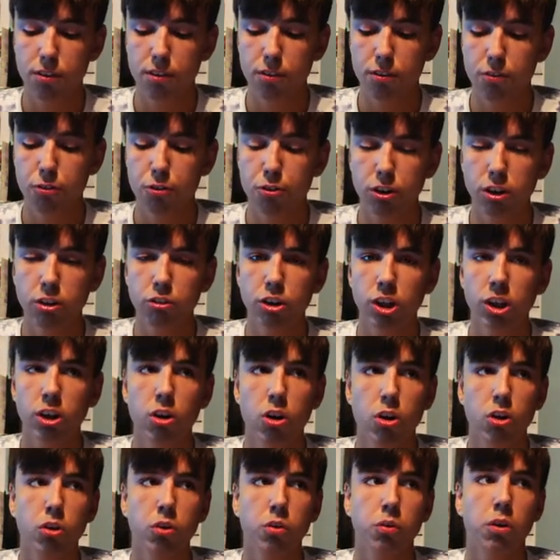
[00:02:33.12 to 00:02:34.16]
freezing
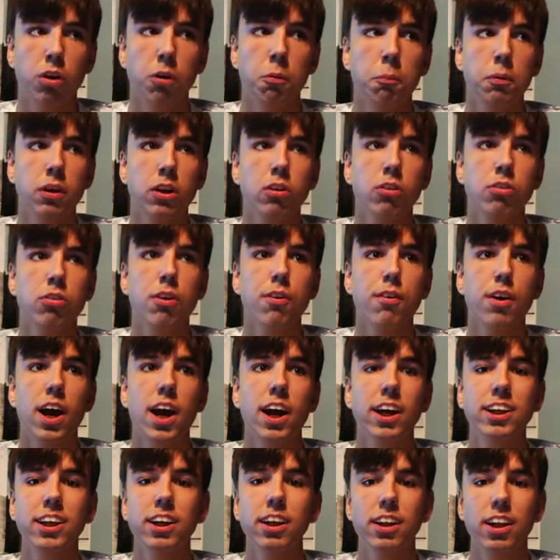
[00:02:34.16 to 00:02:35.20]
cold one, because I
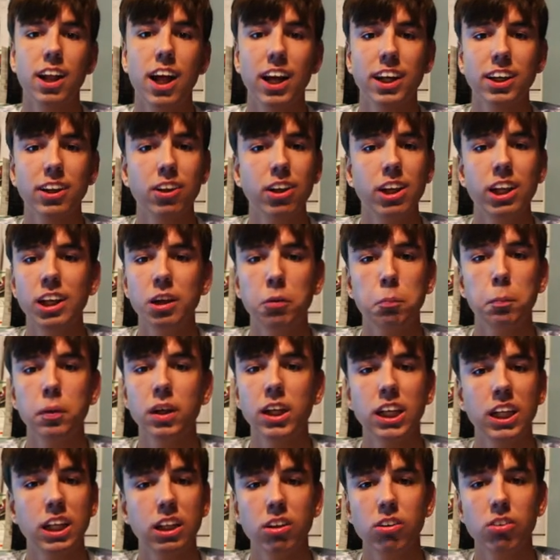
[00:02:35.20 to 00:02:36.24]
could, I could eat
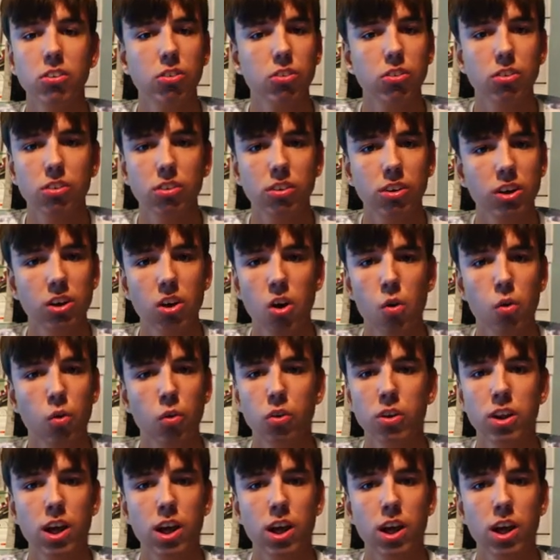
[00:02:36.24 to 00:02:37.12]
beans cold.